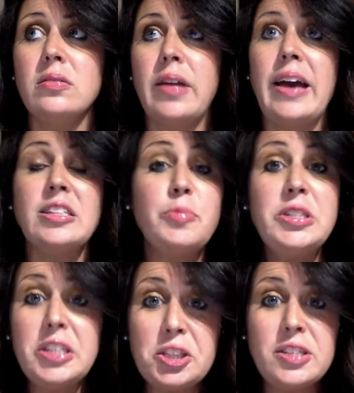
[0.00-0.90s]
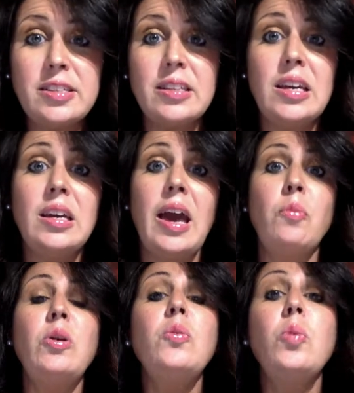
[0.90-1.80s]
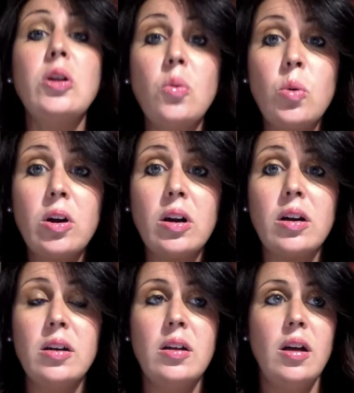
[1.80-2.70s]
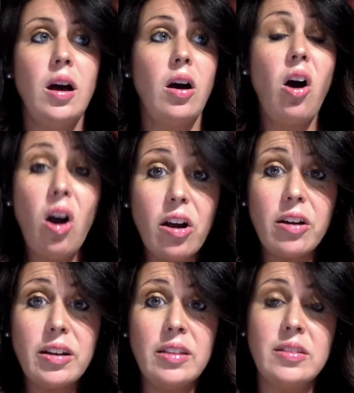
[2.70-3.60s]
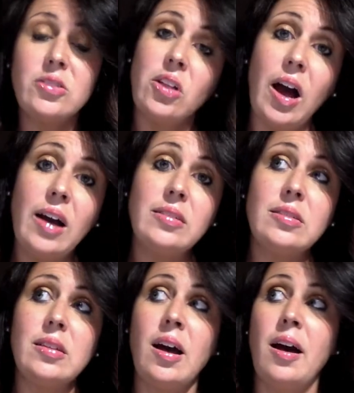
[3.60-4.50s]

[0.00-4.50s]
expeditiously, and we will work hard in this class.